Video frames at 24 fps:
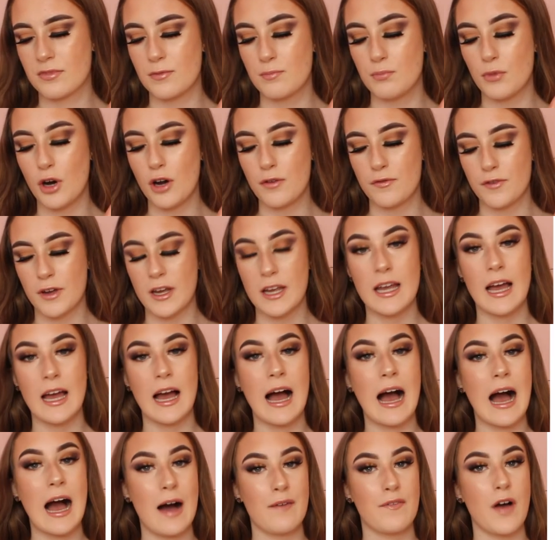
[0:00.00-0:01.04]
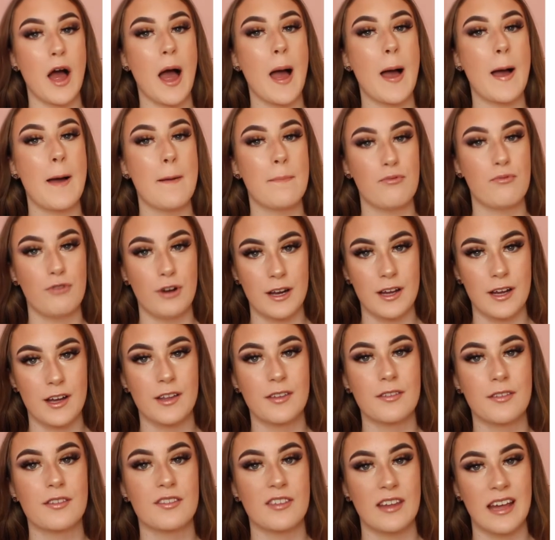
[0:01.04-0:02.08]
Morphe have
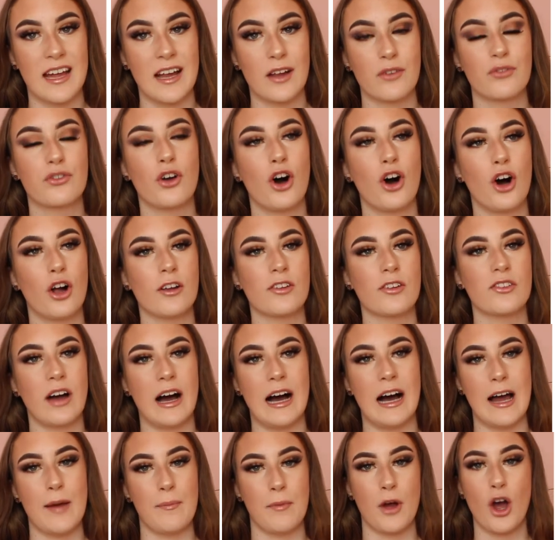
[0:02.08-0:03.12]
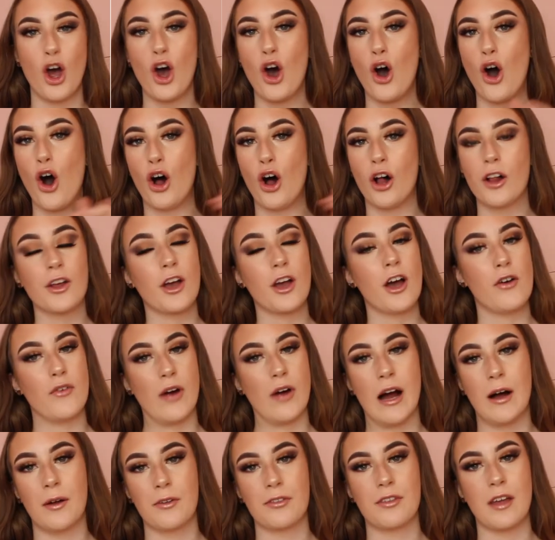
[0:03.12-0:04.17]
brilliant sales all the time all year
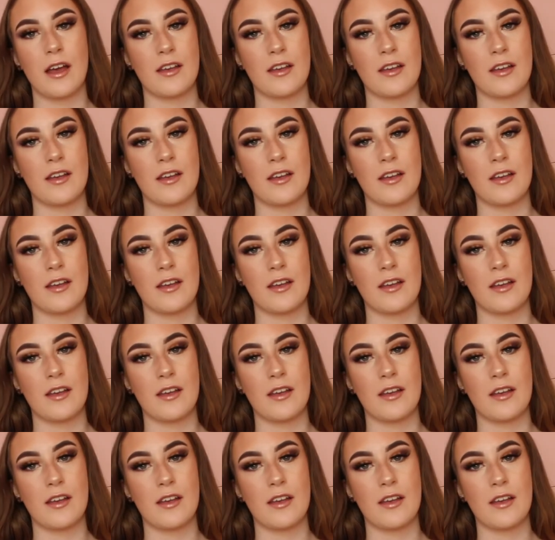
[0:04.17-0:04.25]
round.